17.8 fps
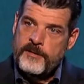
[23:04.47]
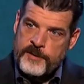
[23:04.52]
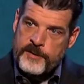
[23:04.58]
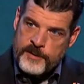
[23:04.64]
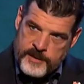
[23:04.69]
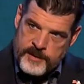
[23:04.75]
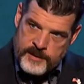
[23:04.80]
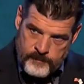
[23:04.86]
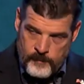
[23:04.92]

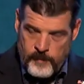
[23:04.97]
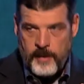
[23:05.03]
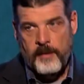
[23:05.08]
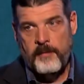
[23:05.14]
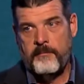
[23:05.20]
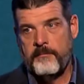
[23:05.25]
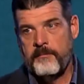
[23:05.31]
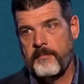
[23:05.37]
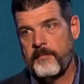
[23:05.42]
to
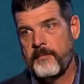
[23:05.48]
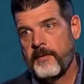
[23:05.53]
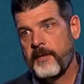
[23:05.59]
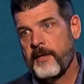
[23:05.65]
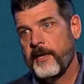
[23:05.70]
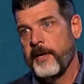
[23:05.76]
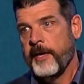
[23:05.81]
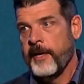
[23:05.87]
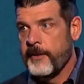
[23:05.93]
swim
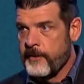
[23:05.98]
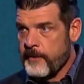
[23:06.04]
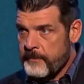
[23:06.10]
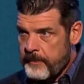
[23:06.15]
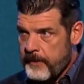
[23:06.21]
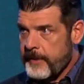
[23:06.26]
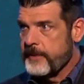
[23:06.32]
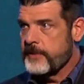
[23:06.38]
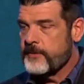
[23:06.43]
in the
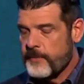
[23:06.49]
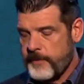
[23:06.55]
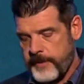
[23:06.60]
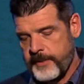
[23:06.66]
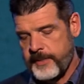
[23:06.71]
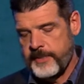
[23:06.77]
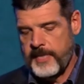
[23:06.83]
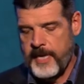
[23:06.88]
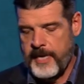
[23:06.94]
place where
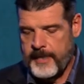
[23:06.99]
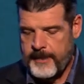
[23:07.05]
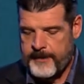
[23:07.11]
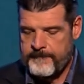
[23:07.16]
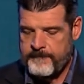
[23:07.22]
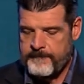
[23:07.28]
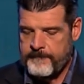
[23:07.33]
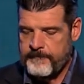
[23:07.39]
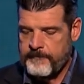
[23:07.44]
you sank.
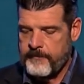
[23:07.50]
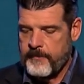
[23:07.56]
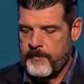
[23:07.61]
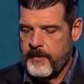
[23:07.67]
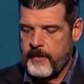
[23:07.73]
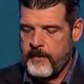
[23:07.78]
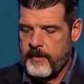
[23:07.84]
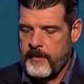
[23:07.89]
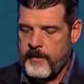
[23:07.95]

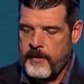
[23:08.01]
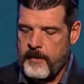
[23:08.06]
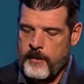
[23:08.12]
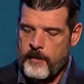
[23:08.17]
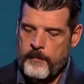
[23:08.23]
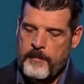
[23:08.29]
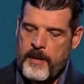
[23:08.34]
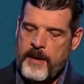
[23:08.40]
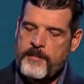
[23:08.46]

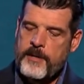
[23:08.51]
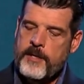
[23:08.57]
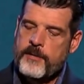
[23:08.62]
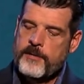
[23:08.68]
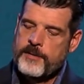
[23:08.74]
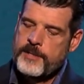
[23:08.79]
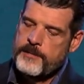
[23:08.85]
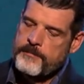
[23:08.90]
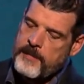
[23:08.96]
You know, maybe
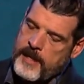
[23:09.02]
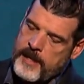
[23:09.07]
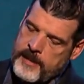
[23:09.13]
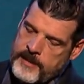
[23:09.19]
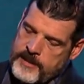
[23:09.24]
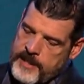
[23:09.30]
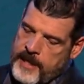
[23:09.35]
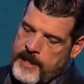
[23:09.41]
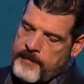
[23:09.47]
you're
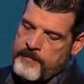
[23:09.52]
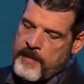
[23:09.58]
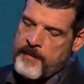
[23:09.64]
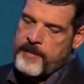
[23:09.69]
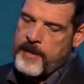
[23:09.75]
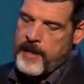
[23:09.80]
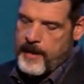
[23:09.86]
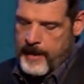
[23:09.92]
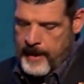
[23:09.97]
somebody saying,
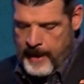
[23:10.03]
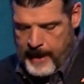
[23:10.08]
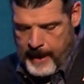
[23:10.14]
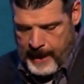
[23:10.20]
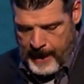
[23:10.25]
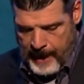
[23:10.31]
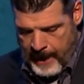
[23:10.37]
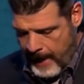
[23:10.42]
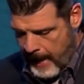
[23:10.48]
maybe
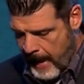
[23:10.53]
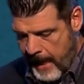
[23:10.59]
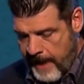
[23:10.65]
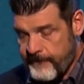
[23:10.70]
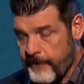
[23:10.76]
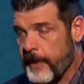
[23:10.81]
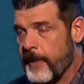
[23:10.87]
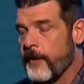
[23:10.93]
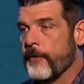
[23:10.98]
I
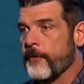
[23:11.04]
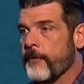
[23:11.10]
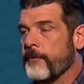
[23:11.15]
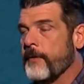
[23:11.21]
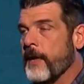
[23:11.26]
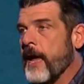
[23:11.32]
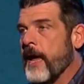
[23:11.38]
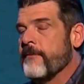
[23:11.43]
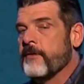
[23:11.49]

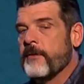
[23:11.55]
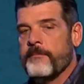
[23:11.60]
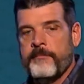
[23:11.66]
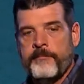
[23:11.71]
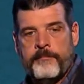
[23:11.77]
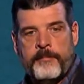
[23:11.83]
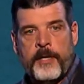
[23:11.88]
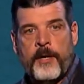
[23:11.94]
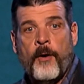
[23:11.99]

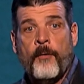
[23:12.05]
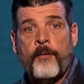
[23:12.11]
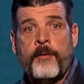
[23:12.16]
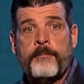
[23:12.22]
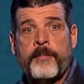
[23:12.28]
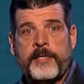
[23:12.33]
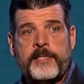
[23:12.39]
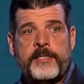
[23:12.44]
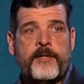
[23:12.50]
haven't been
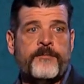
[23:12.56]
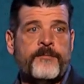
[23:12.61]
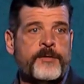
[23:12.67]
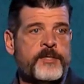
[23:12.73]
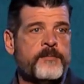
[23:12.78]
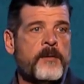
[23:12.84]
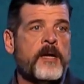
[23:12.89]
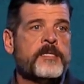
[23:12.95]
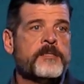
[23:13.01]
holding myself
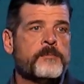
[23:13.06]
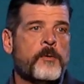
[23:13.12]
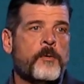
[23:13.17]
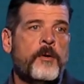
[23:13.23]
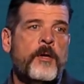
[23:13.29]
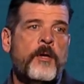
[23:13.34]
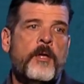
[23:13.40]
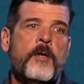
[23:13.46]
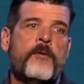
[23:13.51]

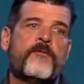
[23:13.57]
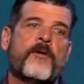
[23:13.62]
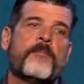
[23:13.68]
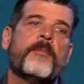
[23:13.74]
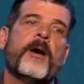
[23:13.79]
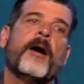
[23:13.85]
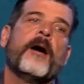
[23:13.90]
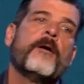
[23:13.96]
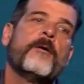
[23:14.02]
responsible
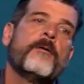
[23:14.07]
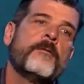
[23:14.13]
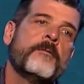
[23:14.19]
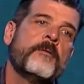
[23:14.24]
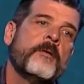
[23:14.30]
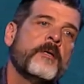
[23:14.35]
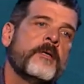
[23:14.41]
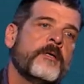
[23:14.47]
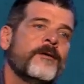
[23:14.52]
for my
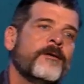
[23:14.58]
own